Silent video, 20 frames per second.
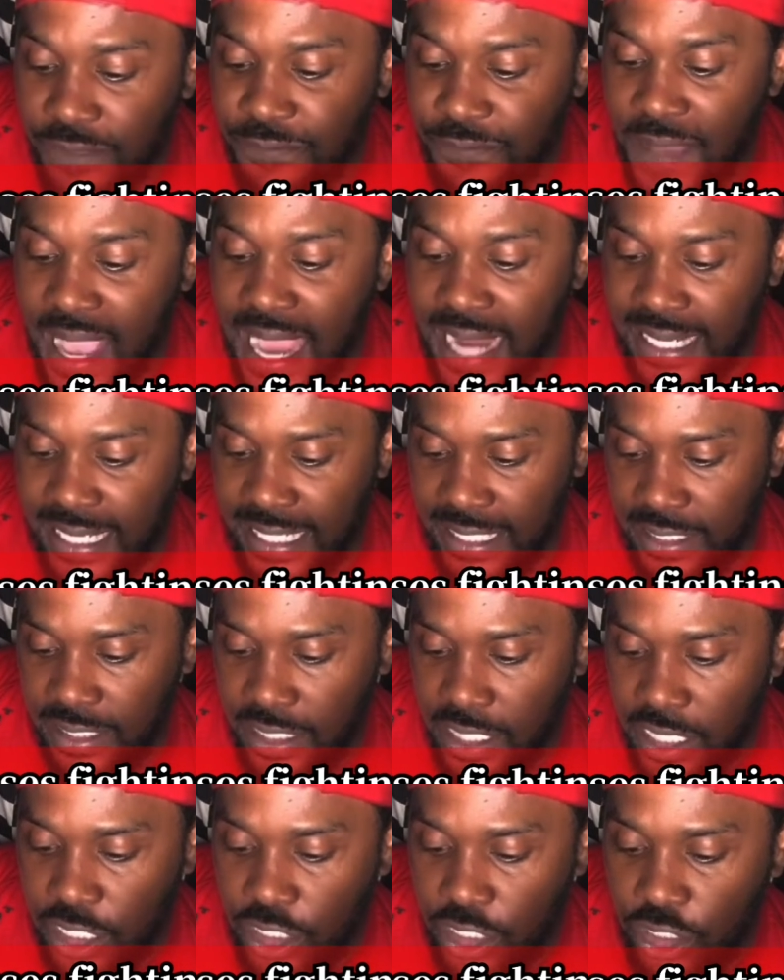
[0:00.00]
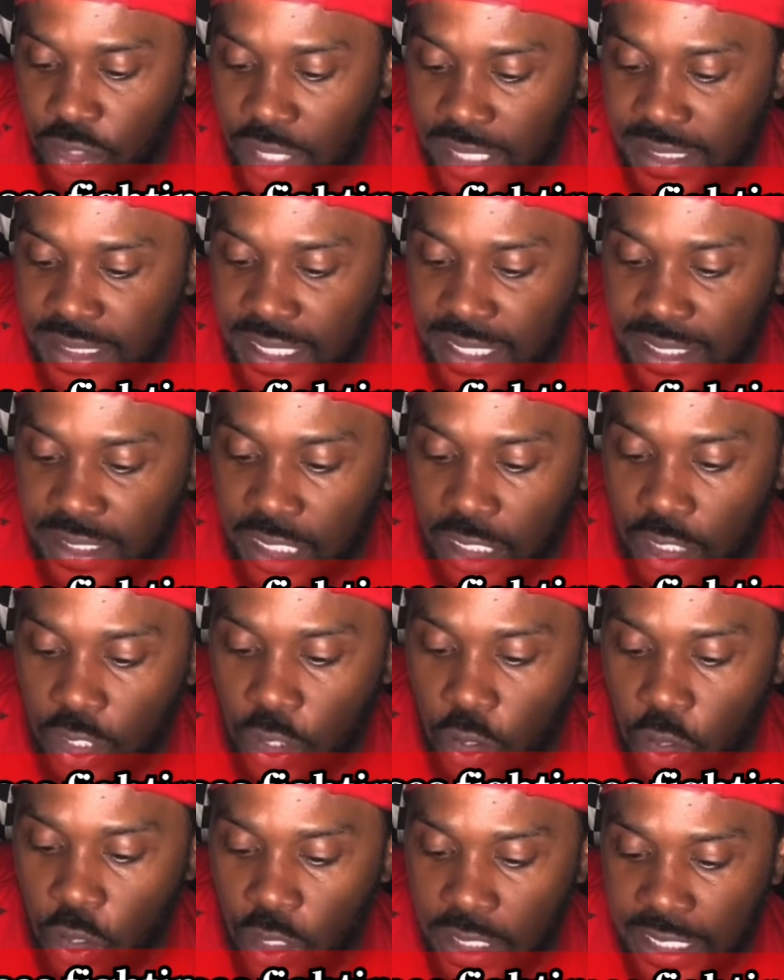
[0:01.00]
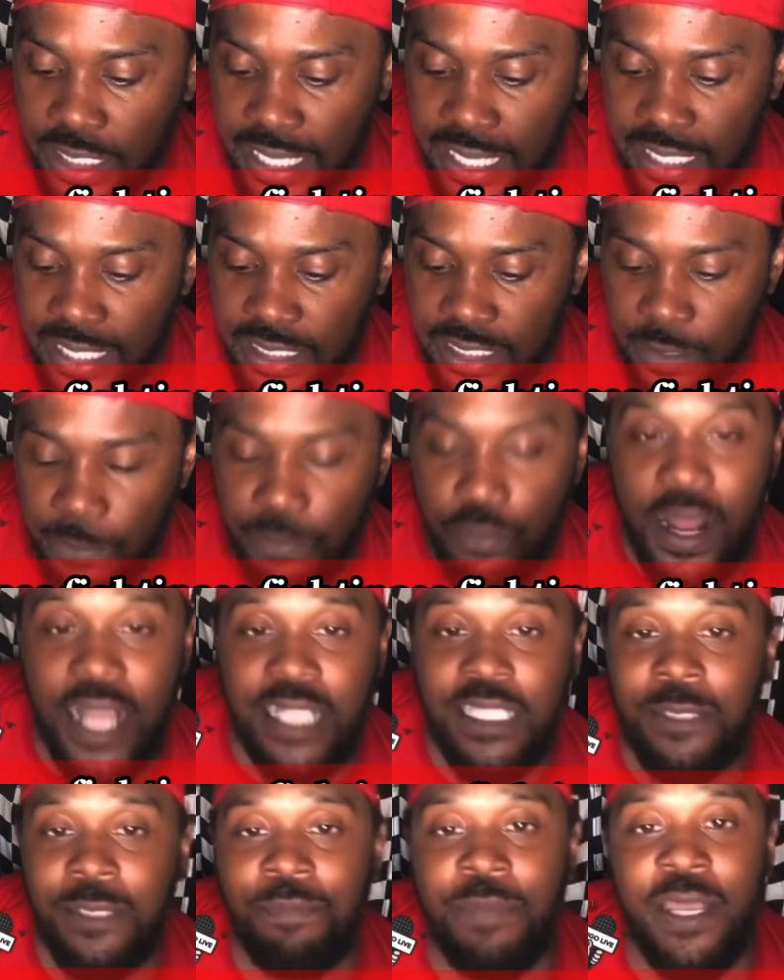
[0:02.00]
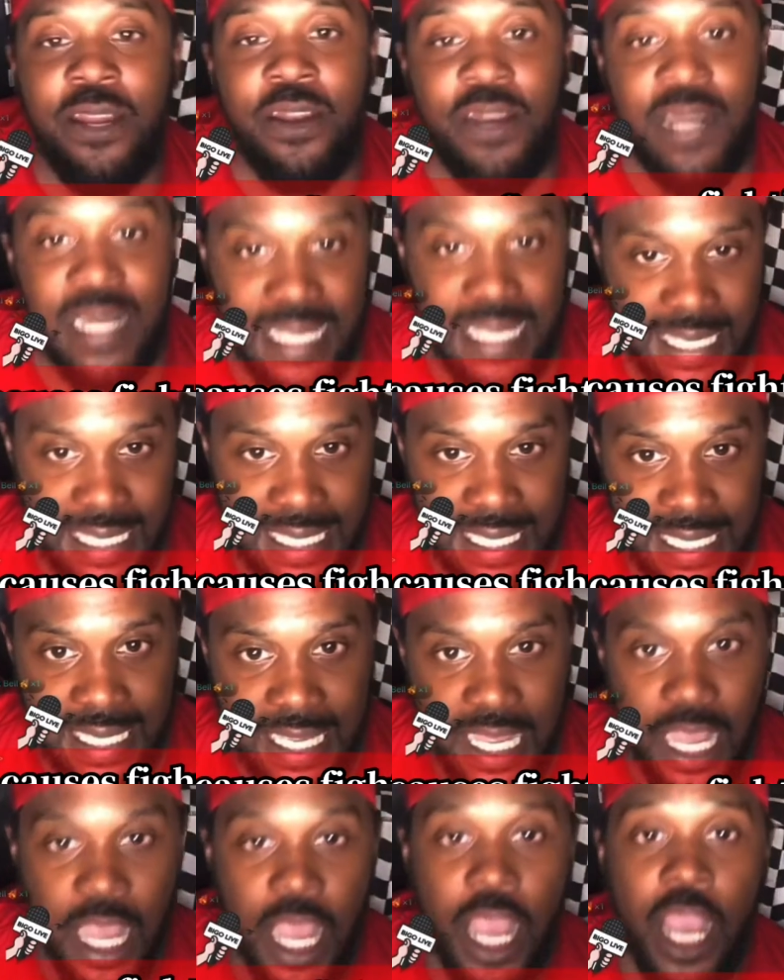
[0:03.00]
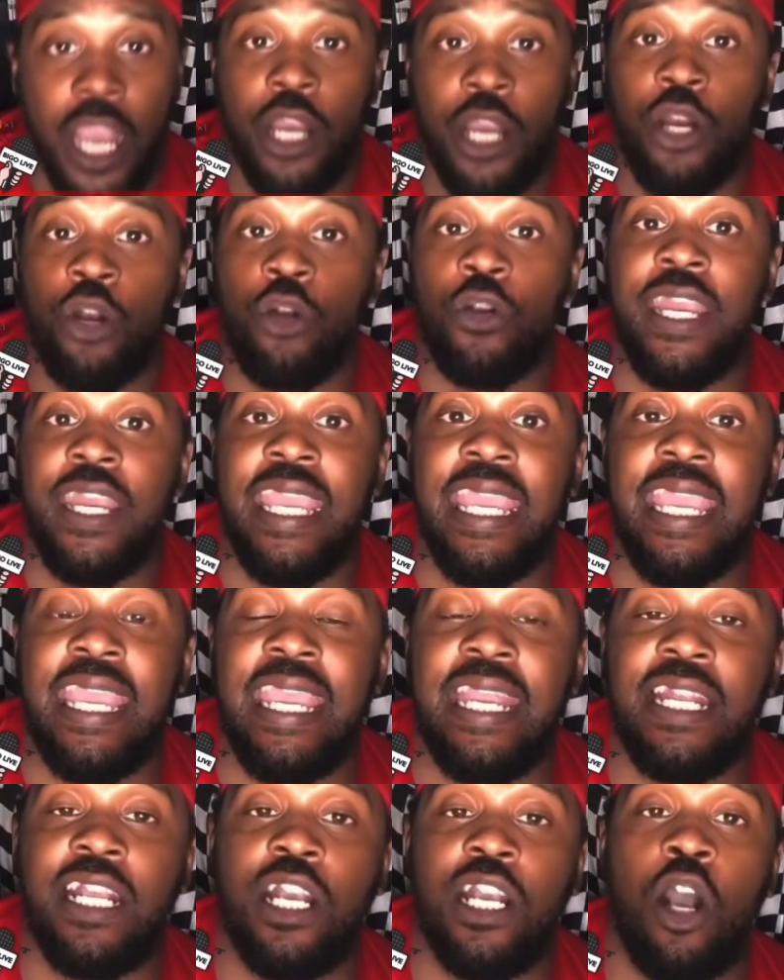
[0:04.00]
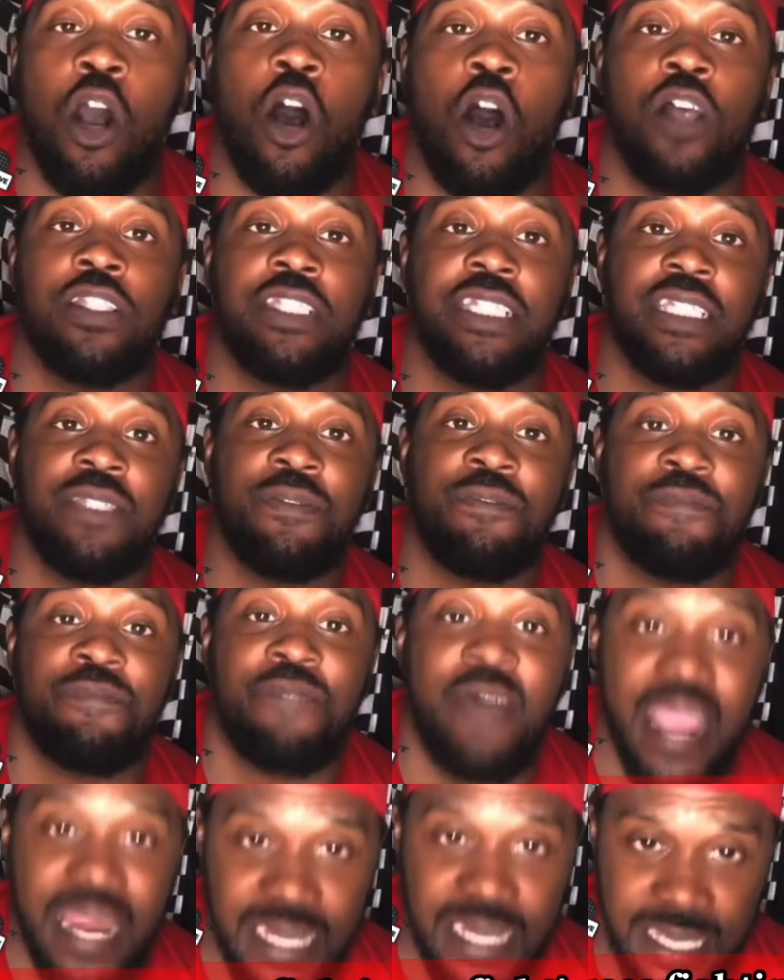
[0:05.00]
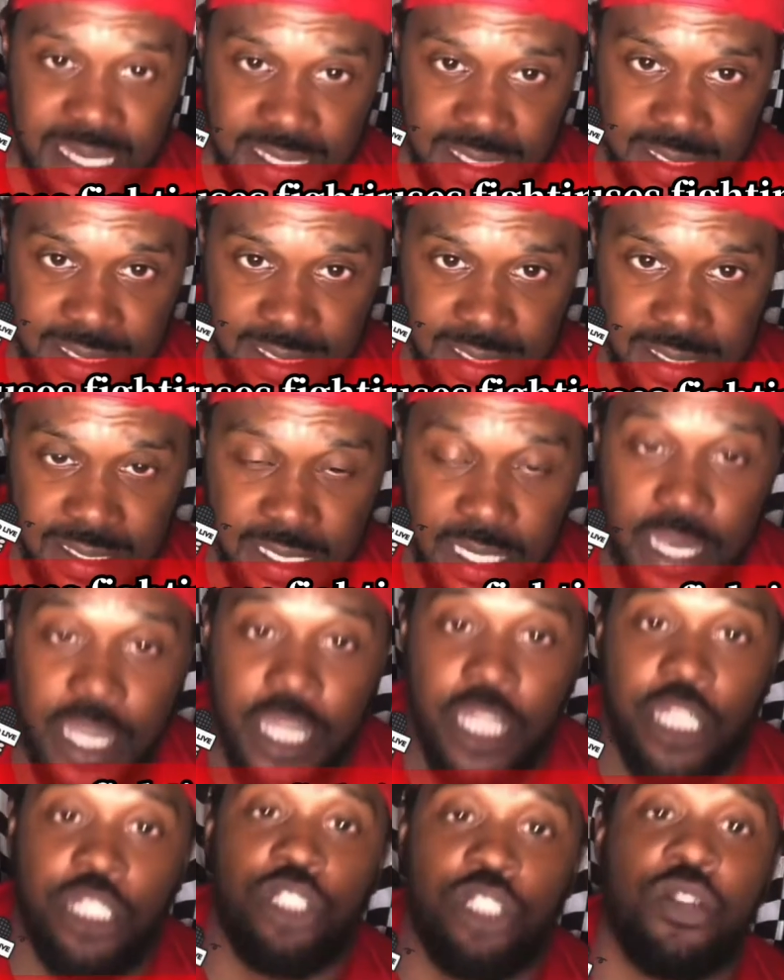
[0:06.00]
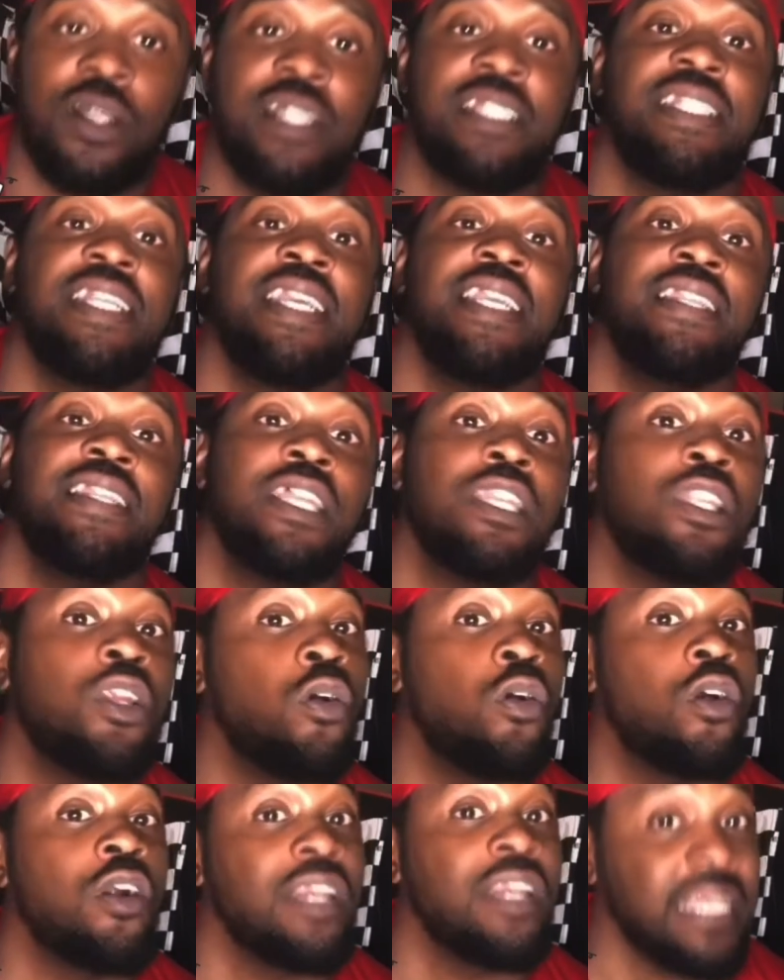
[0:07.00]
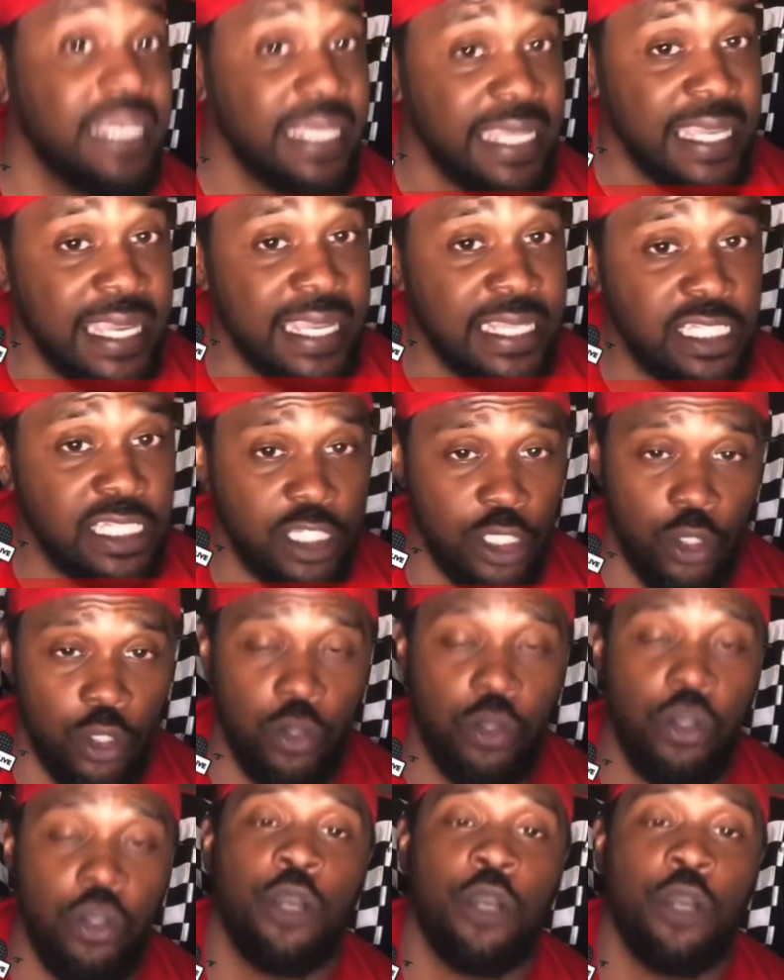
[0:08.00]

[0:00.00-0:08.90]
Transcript: fighting. Trust in the Lord leads to prosperity. Greed causes fighting. Trusting the Lord leads to